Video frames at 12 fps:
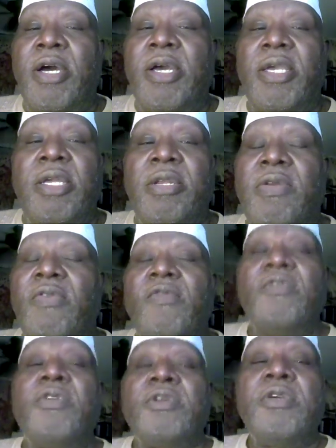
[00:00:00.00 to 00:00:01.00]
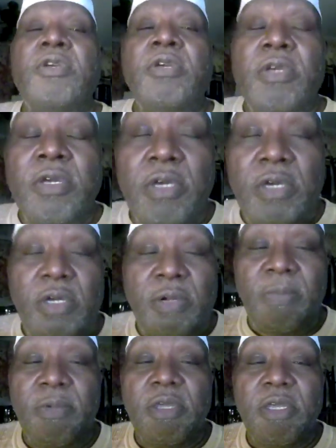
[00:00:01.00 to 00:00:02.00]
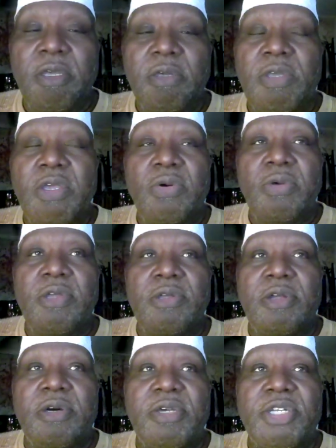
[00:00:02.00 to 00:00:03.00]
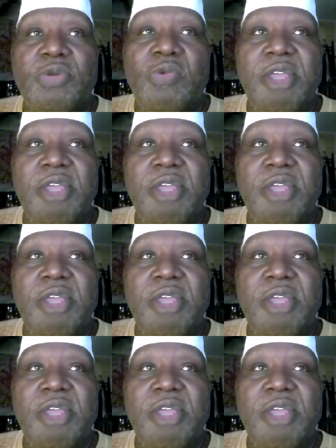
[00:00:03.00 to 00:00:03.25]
even one thing to have somebody stay with you temporarily.